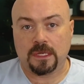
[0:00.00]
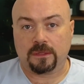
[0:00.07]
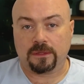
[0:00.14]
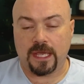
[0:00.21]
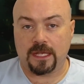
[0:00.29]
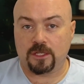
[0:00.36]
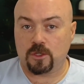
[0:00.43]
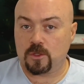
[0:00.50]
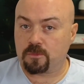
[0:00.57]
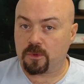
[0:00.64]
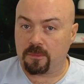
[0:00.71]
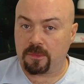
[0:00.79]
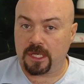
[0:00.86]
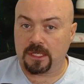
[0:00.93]
land use
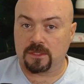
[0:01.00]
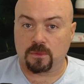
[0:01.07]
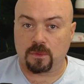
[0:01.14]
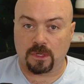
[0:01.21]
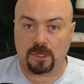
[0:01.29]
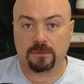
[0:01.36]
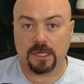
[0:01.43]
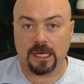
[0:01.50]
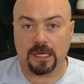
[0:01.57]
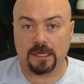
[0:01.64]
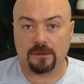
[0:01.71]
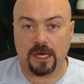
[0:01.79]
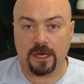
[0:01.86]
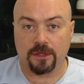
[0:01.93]
permits or
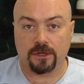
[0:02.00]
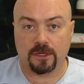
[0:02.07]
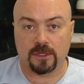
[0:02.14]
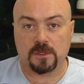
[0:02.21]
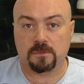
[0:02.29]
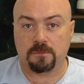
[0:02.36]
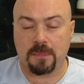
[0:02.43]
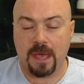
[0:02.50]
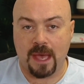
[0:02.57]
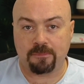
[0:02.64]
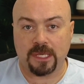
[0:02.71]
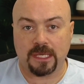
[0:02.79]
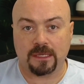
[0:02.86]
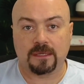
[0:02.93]
other
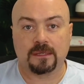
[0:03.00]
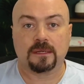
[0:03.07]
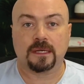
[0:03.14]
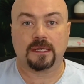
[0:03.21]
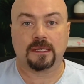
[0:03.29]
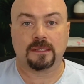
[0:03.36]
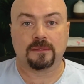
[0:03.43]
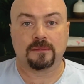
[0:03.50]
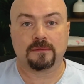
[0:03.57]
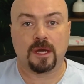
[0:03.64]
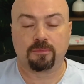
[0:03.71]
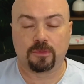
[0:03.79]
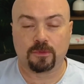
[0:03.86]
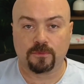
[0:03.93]
mapping
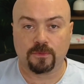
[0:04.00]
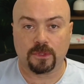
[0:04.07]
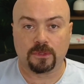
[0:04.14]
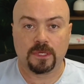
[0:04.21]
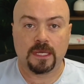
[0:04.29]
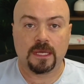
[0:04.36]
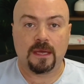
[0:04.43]
approval